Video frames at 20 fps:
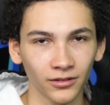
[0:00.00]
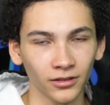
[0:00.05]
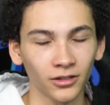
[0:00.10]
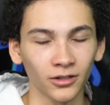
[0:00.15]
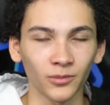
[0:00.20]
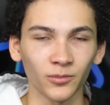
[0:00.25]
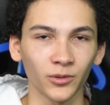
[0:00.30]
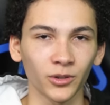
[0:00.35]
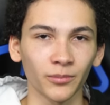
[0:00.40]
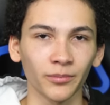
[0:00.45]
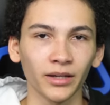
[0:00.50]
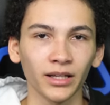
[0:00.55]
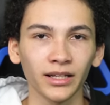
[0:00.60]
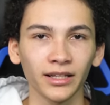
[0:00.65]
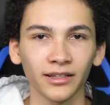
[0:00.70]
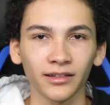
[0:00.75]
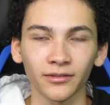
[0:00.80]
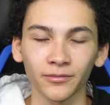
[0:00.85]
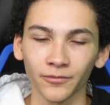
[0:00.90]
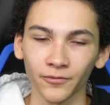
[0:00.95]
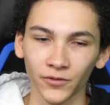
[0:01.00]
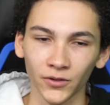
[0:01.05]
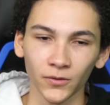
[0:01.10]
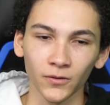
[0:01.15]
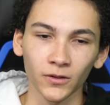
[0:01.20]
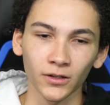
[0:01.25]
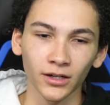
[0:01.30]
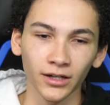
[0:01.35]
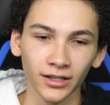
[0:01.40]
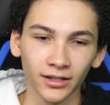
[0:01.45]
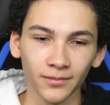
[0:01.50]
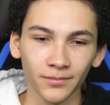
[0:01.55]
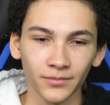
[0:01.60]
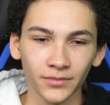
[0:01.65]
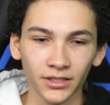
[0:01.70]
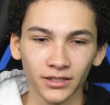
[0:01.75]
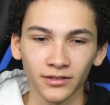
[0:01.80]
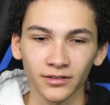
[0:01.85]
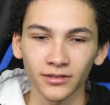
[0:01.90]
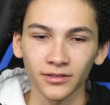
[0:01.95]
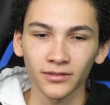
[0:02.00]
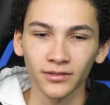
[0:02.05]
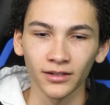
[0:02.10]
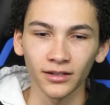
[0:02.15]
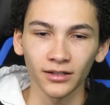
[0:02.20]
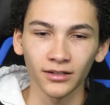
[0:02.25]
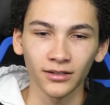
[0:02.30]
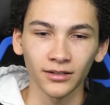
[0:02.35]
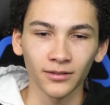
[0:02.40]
a little more money and fewer items because